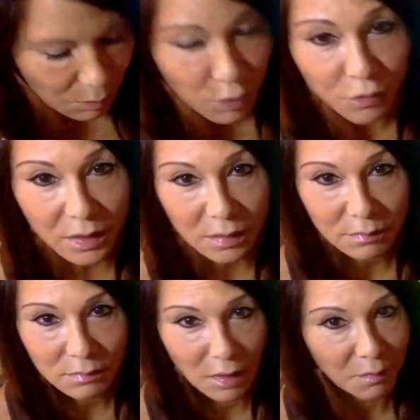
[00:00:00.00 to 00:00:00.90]
moving.
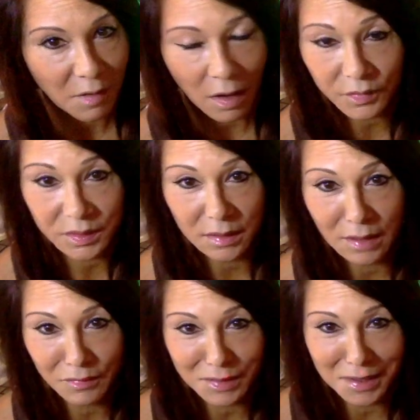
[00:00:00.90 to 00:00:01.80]
All of a sudden
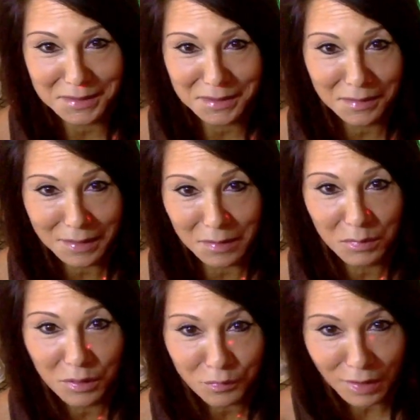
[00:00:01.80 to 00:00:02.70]
have an idea, I got to
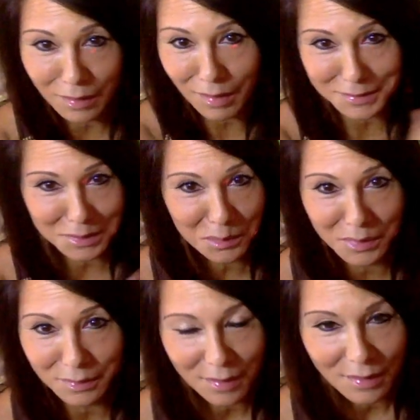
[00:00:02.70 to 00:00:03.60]
move, right? Gossip,
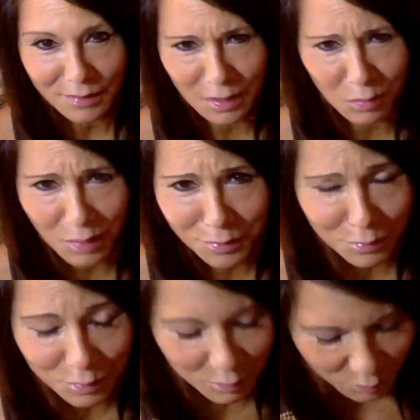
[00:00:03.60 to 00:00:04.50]
and like,
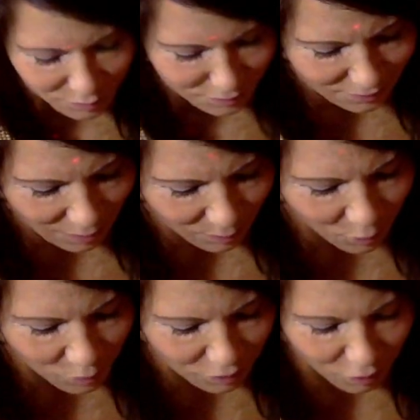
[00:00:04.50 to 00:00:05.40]
where's this
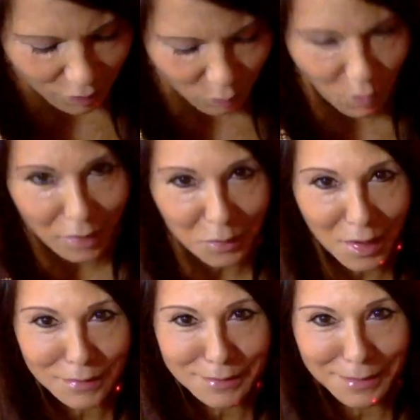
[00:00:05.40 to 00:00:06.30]
Capricorn going? Why are you
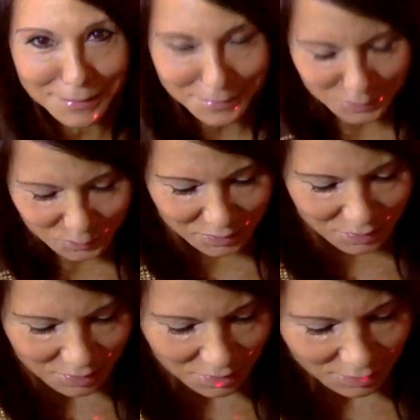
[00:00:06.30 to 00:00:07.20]
acting like
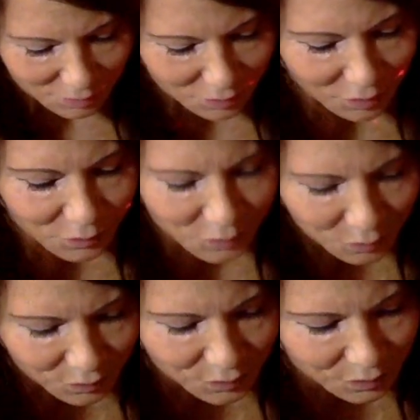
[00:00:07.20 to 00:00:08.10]
this? So
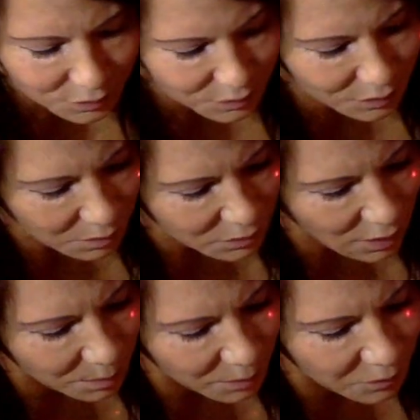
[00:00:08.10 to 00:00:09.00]
there's some
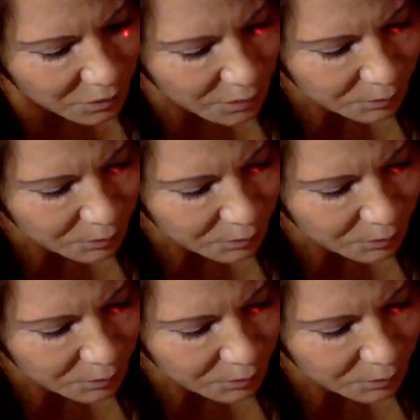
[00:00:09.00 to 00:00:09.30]
type of